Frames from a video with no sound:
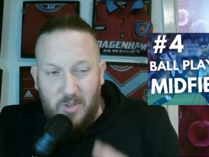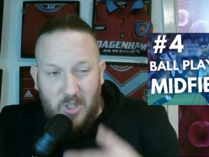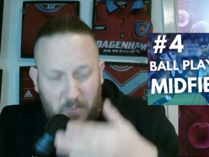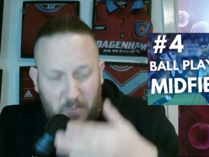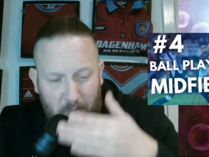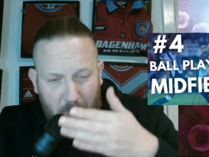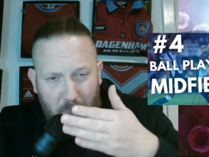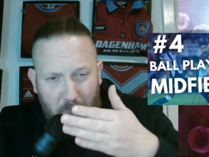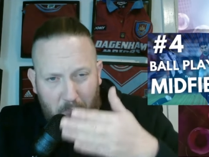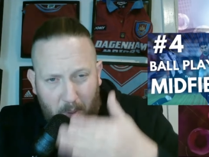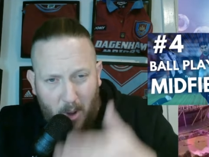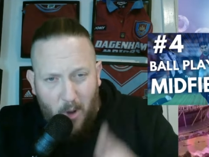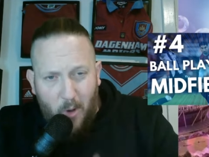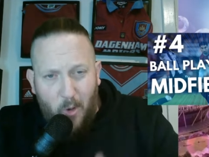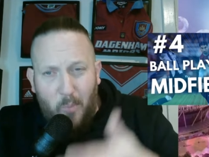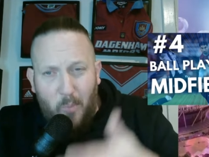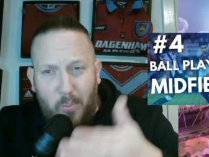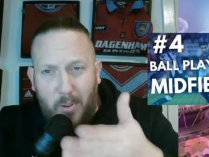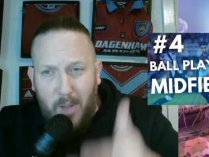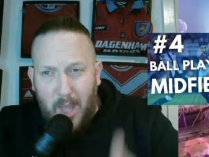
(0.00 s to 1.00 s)
Just
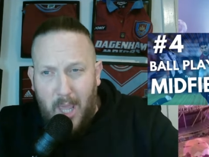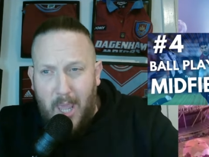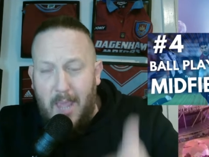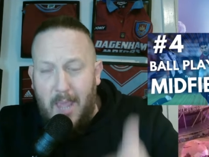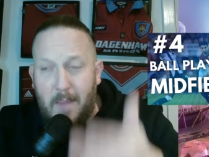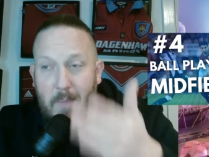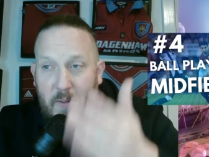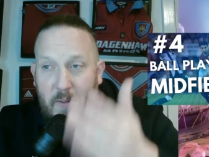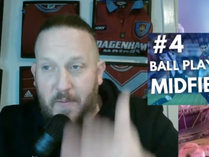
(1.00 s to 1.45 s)
ball-playing